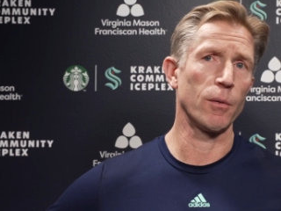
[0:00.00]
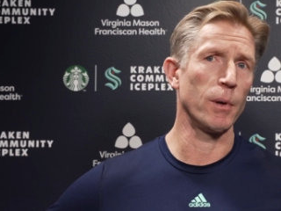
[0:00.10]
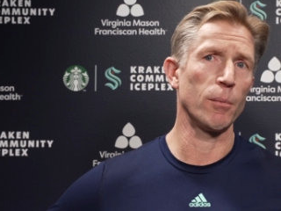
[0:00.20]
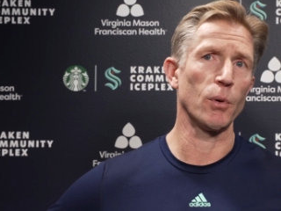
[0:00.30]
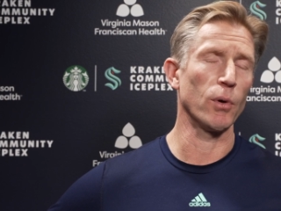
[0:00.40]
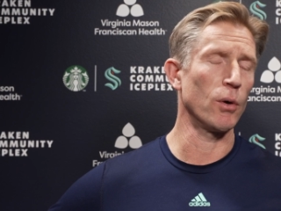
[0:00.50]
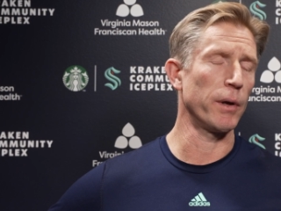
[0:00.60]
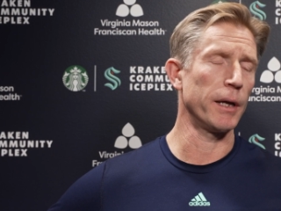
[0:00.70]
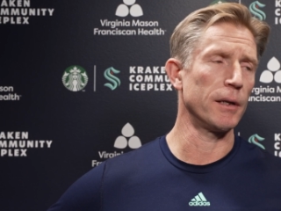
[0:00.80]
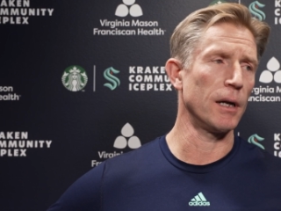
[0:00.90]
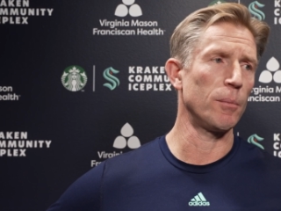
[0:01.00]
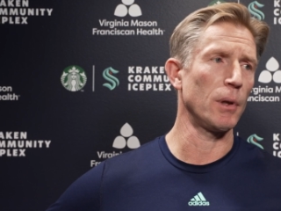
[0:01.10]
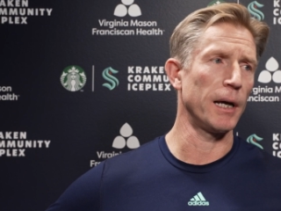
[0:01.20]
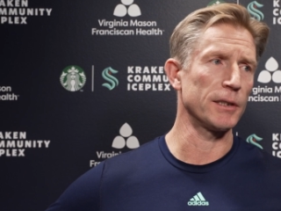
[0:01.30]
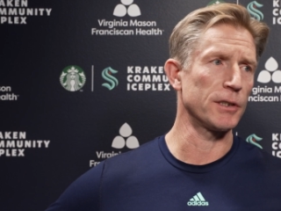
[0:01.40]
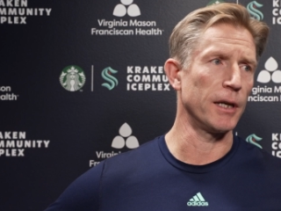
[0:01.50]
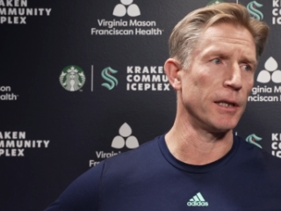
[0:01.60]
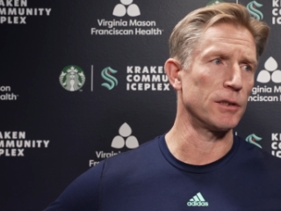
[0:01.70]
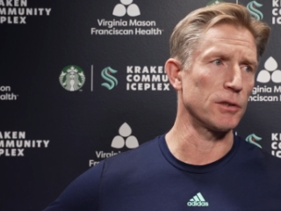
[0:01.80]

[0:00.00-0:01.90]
remember where we ended up last night,